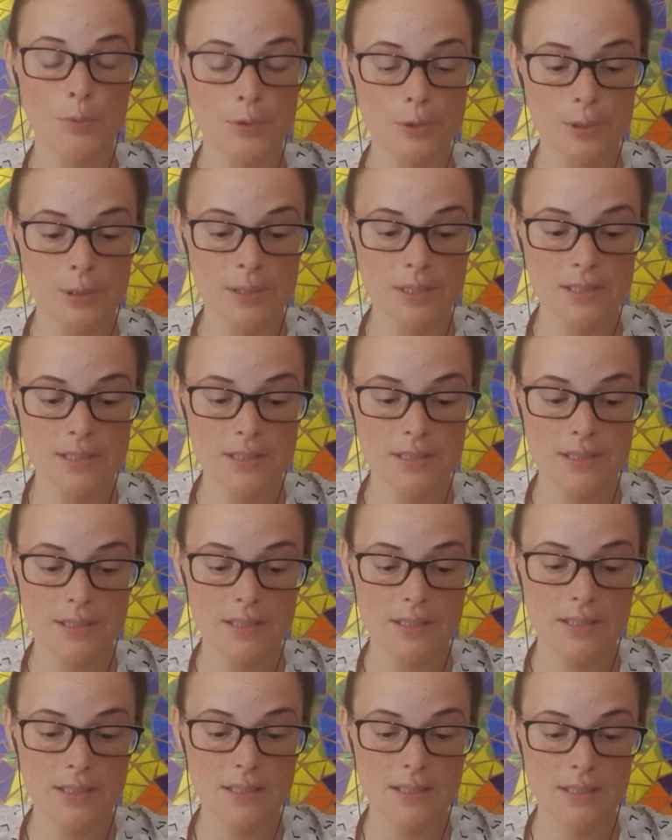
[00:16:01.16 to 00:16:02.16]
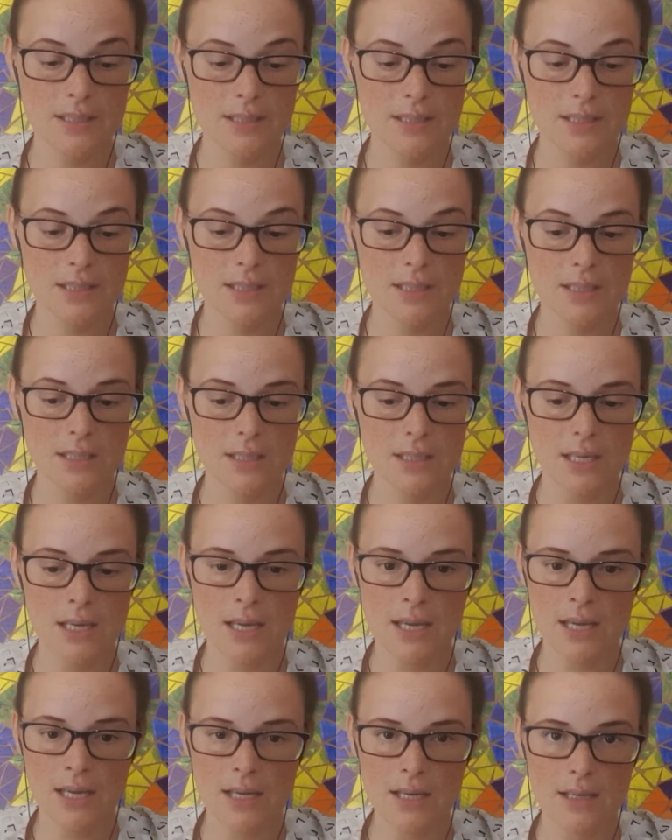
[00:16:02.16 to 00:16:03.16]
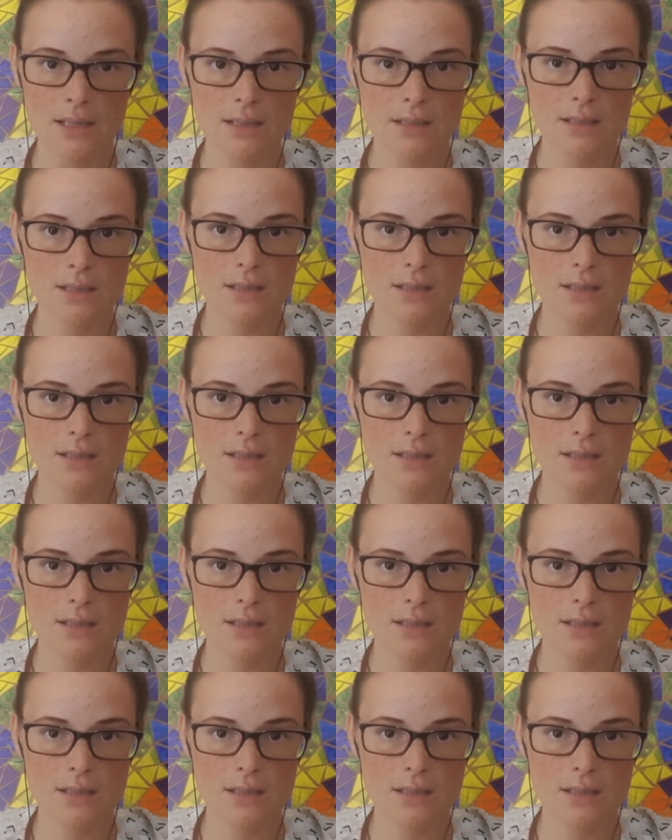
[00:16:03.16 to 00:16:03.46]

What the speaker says: point, yeah,